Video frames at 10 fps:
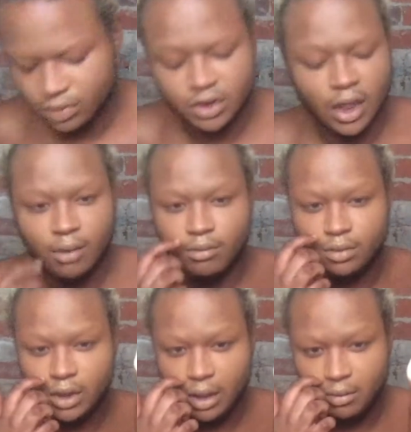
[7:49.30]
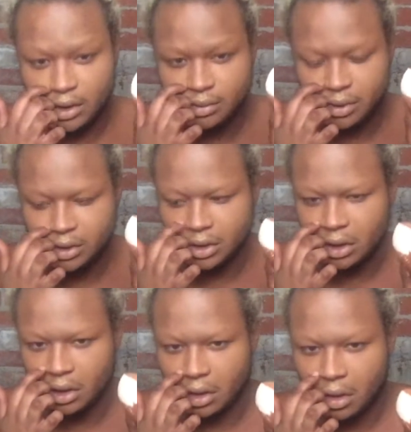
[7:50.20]
damp my sponge in
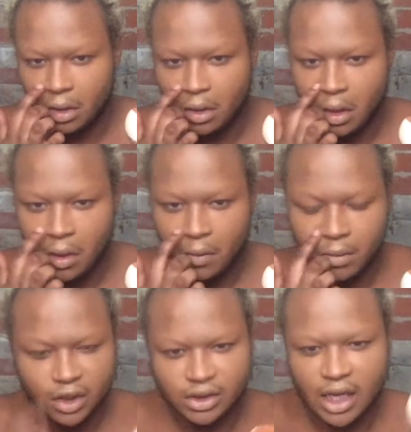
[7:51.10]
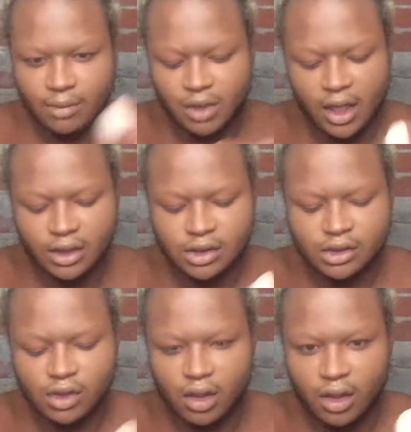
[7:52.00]
here. I'm going to tap the excess
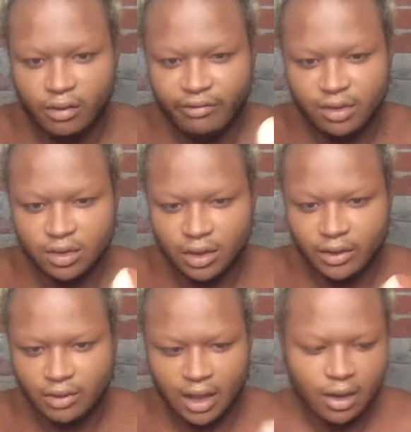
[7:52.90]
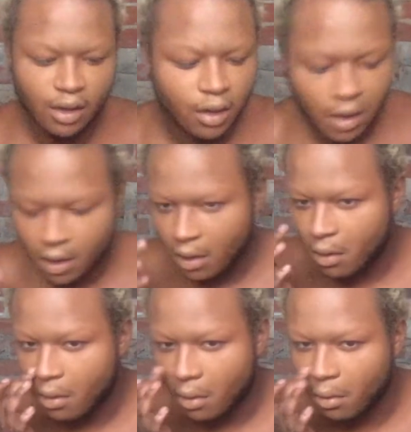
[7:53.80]
off like that.
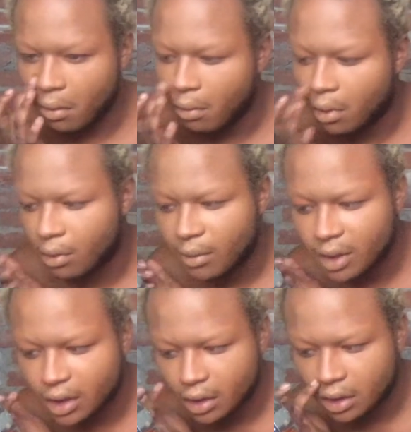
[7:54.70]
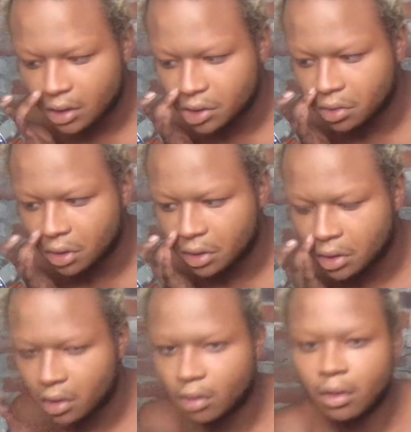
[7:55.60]
Ooh, why am I getting itchy right there? I
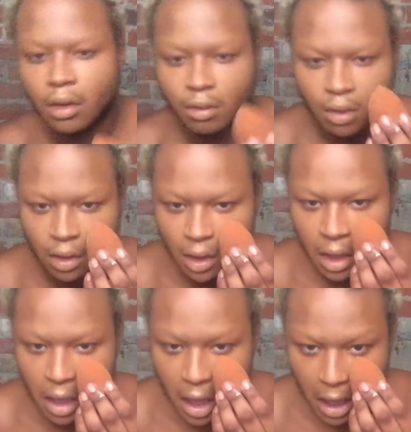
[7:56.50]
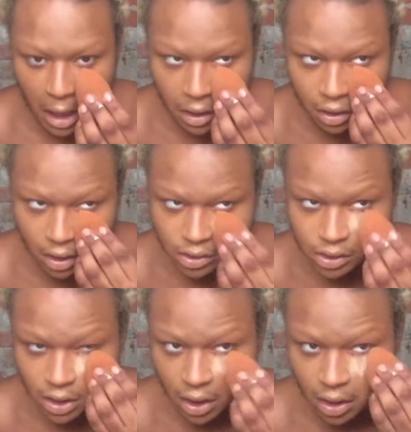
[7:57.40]
don't know. And then just
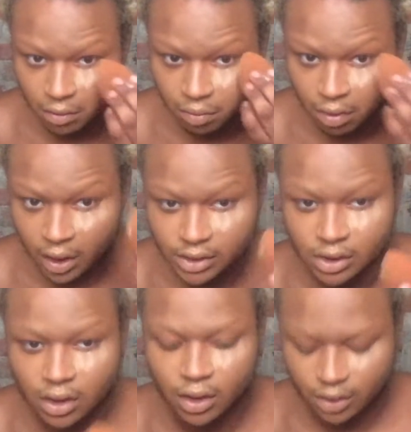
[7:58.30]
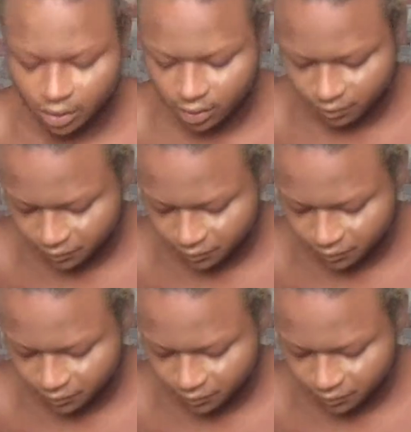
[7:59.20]
kind of press it under